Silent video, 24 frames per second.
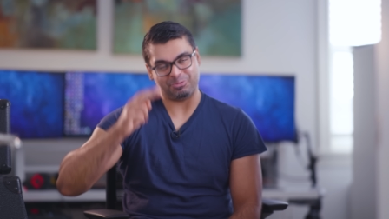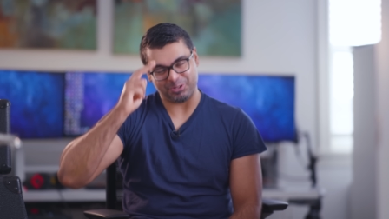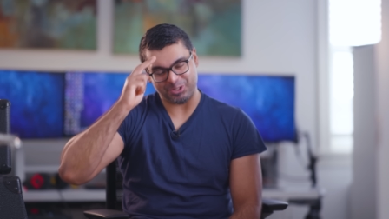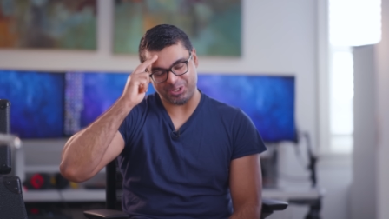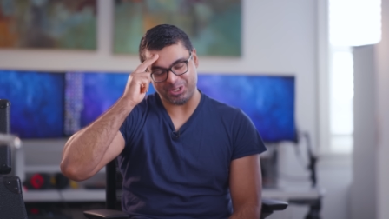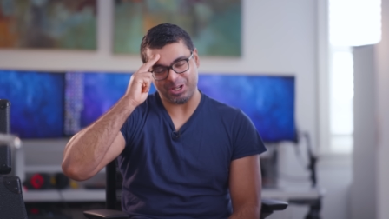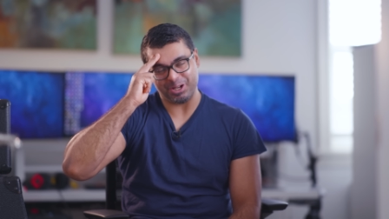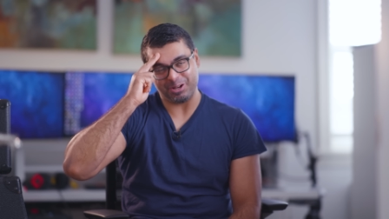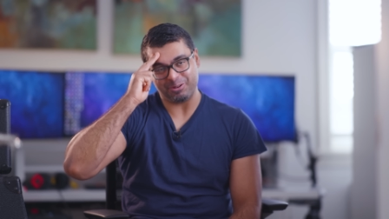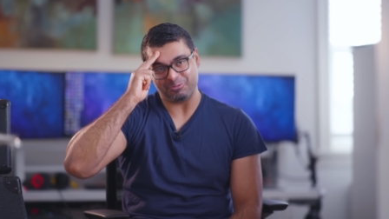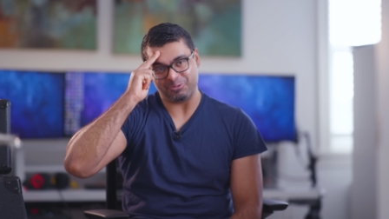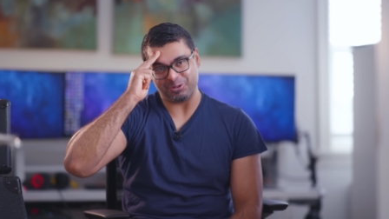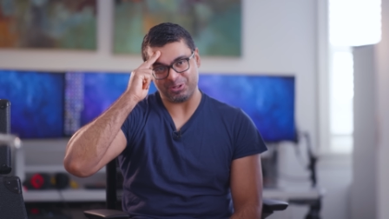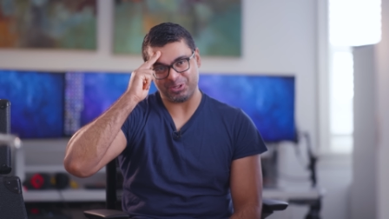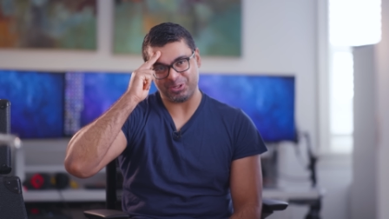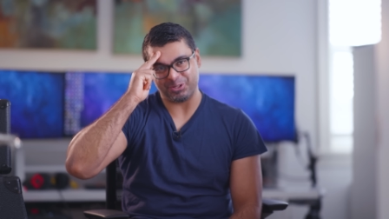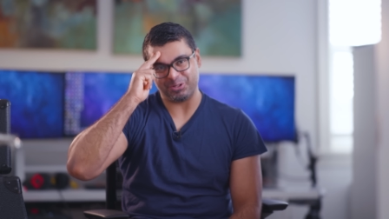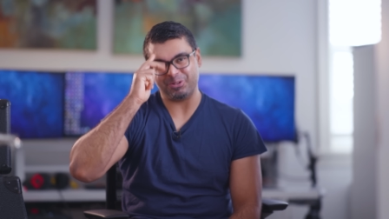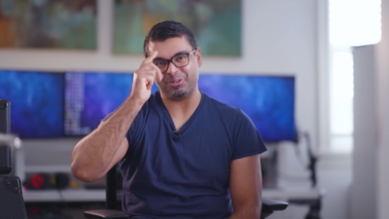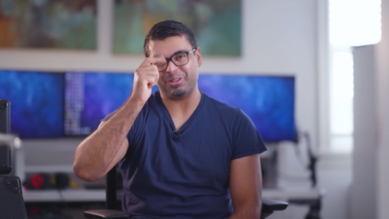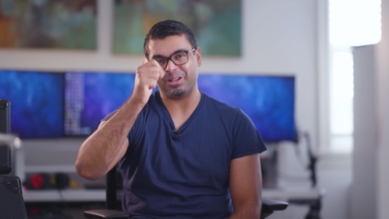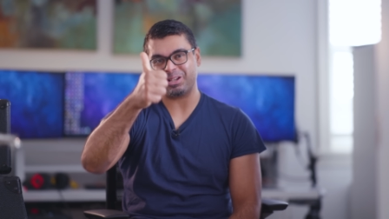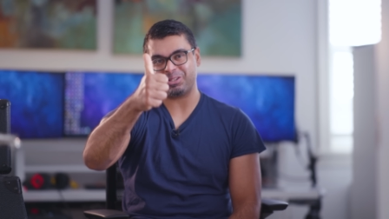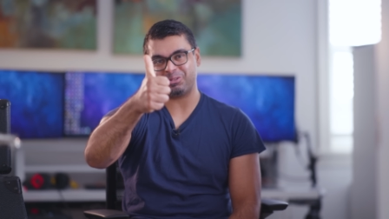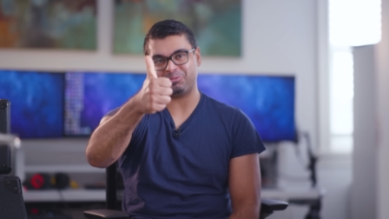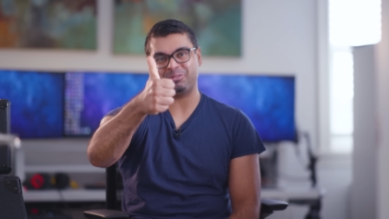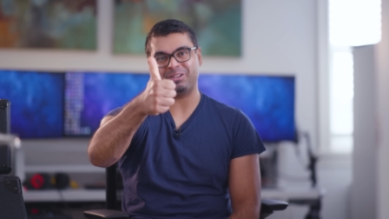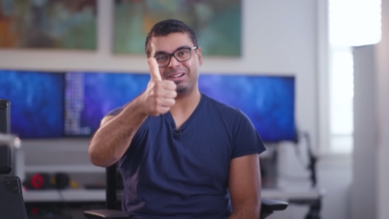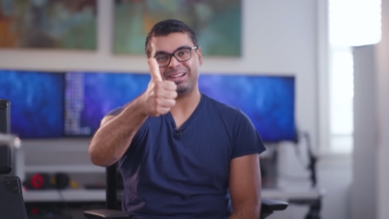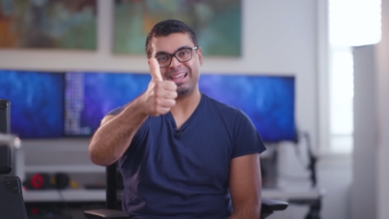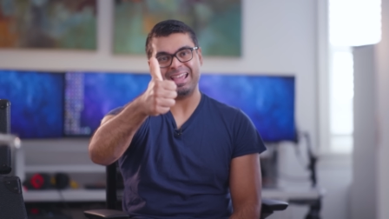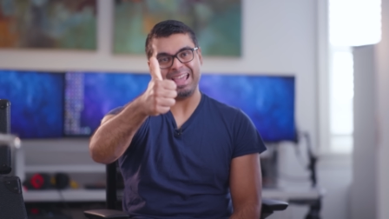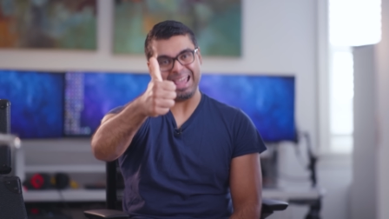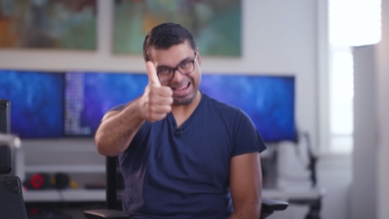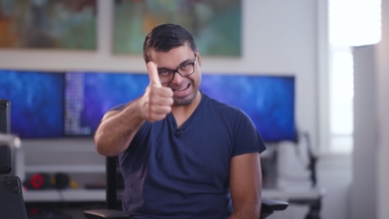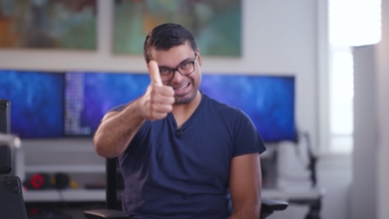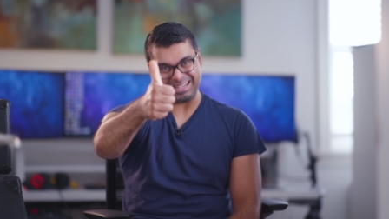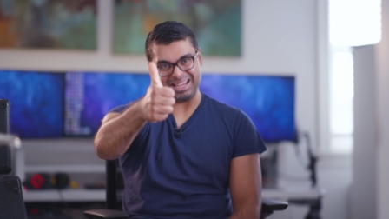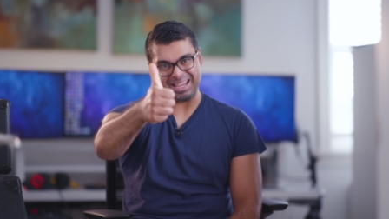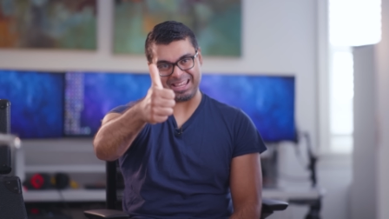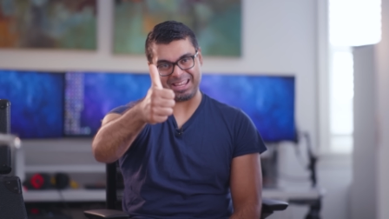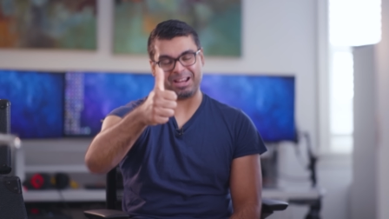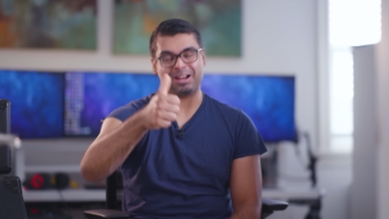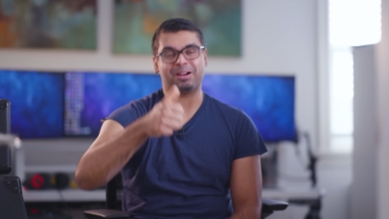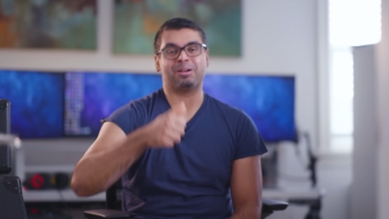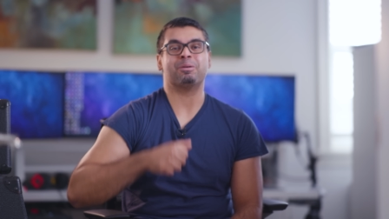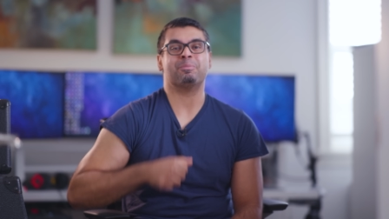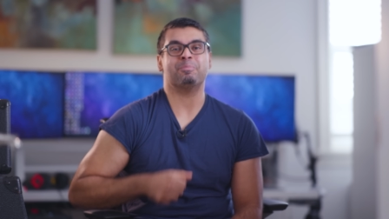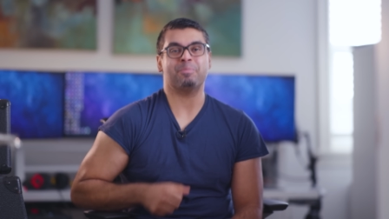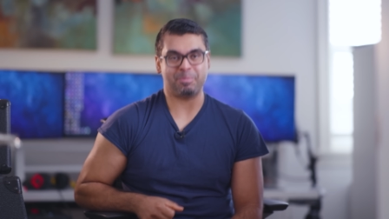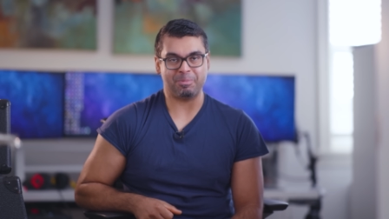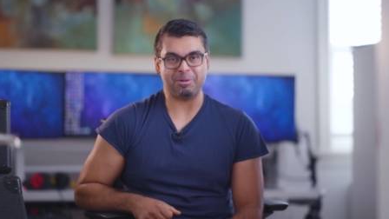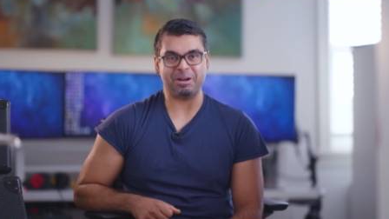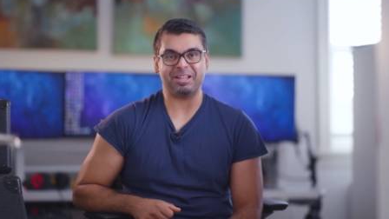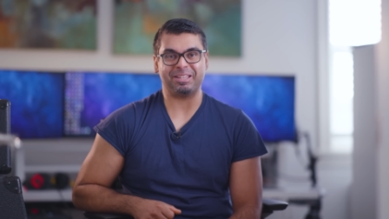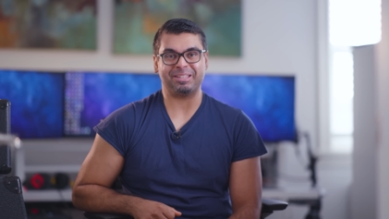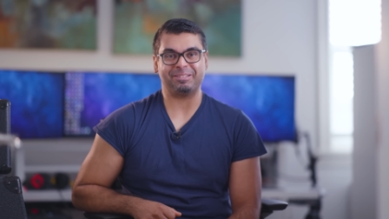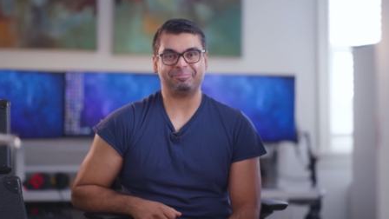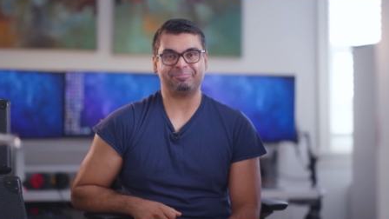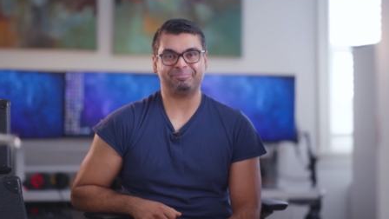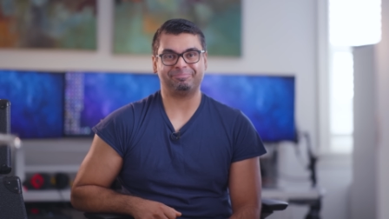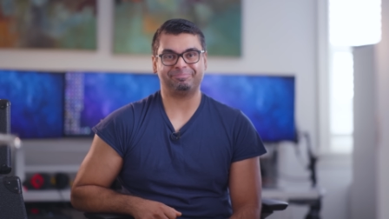We'll see you real soon in the next one and take care. Bye.